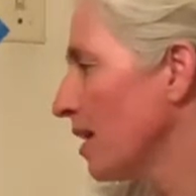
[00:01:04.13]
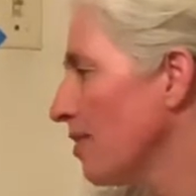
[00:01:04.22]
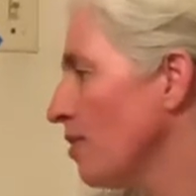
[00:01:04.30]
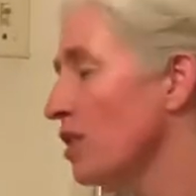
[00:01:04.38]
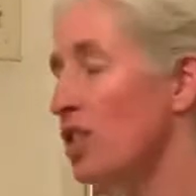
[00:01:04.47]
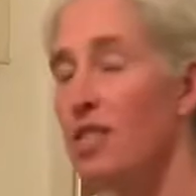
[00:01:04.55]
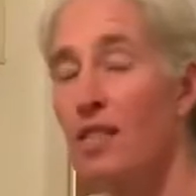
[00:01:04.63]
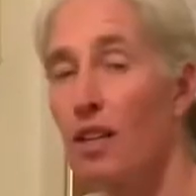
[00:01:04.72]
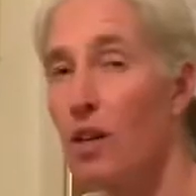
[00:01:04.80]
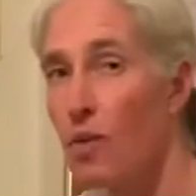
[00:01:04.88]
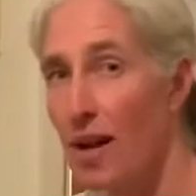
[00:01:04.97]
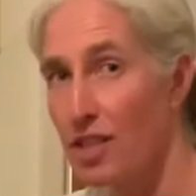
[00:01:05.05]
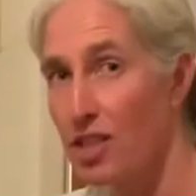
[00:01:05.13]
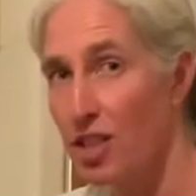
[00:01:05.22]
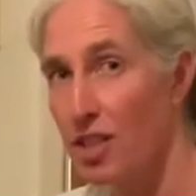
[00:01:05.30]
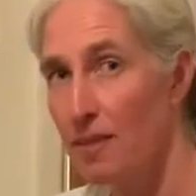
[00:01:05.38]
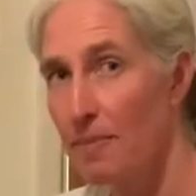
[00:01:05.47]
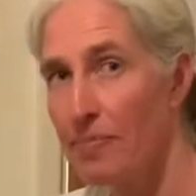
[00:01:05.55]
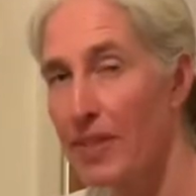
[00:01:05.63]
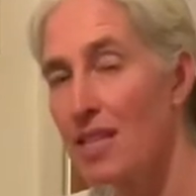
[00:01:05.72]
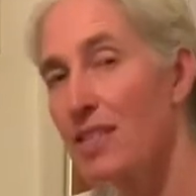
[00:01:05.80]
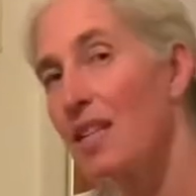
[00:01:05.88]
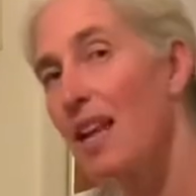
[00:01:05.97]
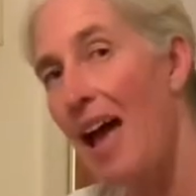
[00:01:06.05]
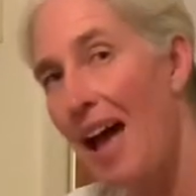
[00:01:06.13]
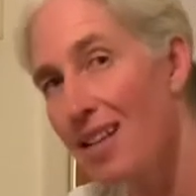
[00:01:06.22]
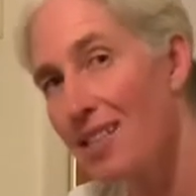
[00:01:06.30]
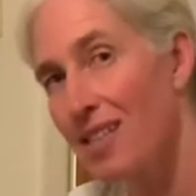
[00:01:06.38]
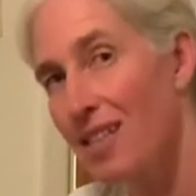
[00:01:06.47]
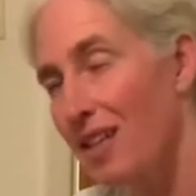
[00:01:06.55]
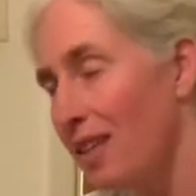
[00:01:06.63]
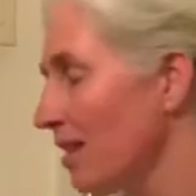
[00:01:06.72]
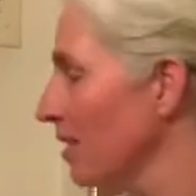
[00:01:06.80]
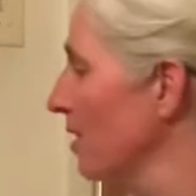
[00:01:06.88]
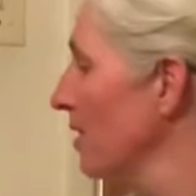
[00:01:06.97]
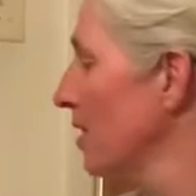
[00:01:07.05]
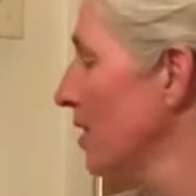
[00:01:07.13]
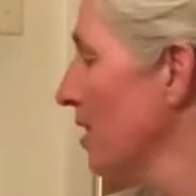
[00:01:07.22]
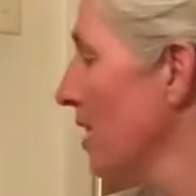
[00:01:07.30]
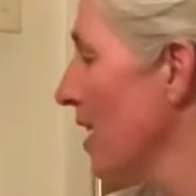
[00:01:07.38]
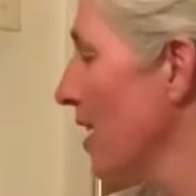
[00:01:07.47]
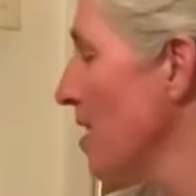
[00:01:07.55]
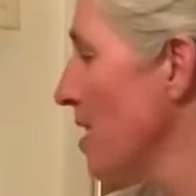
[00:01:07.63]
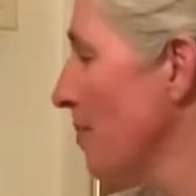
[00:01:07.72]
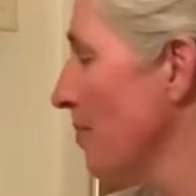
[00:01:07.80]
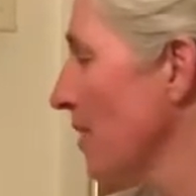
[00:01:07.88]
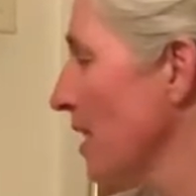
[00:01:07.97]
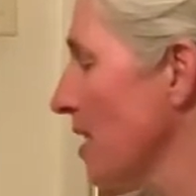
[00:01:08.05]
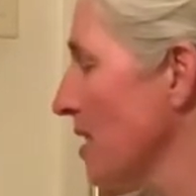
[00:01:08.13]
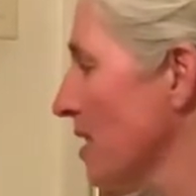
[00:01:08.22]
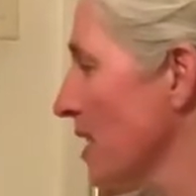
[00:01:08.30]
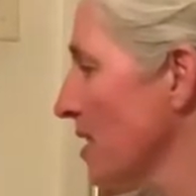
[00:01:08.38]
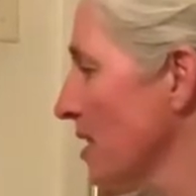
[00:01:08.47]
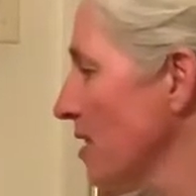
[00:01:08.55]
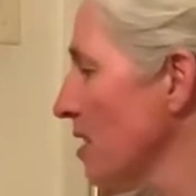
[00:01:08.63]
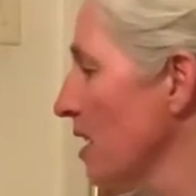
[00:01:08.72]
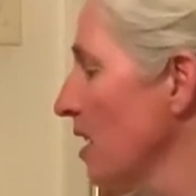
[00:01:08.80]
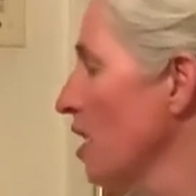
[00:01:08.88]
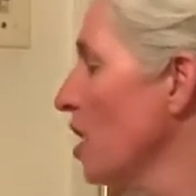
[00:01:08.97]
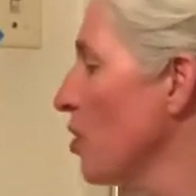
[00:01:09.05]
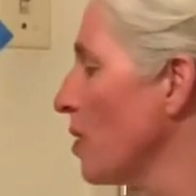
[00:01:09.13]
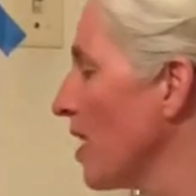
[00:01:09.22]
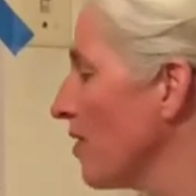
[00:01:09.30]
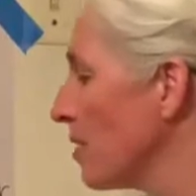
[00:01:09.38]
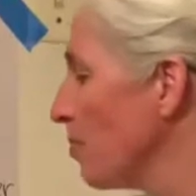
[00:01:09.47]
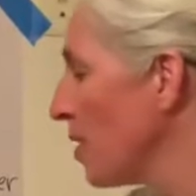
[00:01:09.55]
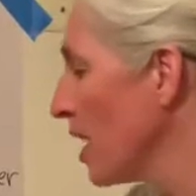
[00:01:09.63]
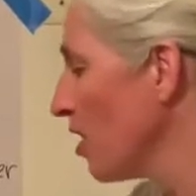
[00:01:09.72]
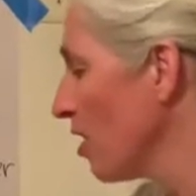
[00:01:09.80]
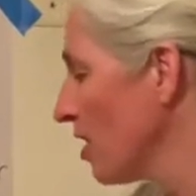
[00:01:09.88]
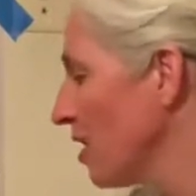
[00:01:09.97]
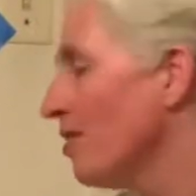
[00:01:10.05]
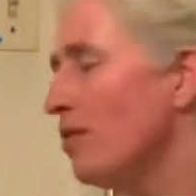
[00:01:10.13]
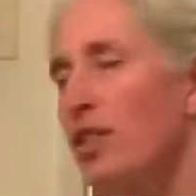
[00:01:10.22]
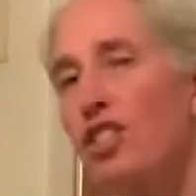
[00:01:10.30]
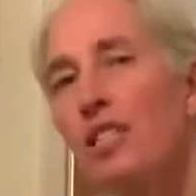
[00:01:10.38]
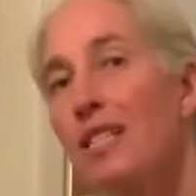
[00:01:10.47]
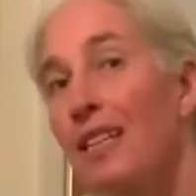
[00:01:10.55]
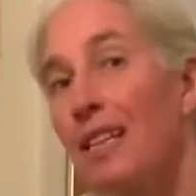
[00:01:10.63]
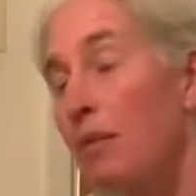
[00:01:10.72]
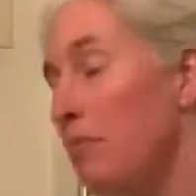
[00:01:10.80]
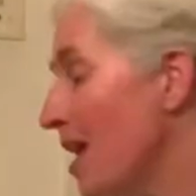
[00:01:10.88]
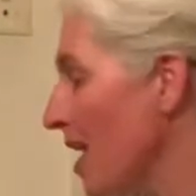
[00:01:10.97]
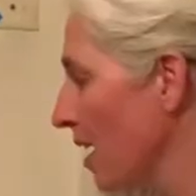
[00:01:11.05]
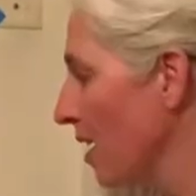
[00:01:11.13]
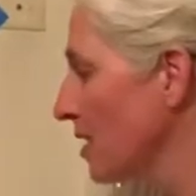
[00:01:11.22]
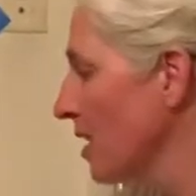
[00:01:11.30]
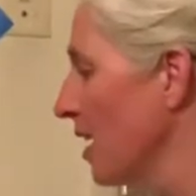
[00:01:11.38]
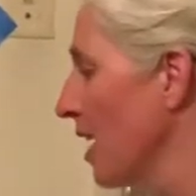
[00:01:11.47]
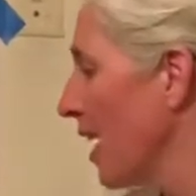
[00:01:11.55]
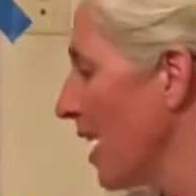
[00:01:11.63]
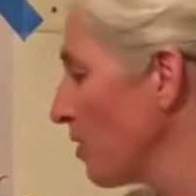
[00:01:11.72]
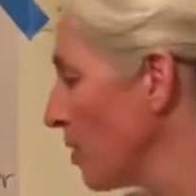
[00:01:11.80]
which is a question, that's an asking sentence. We have imperative, which is a command, and we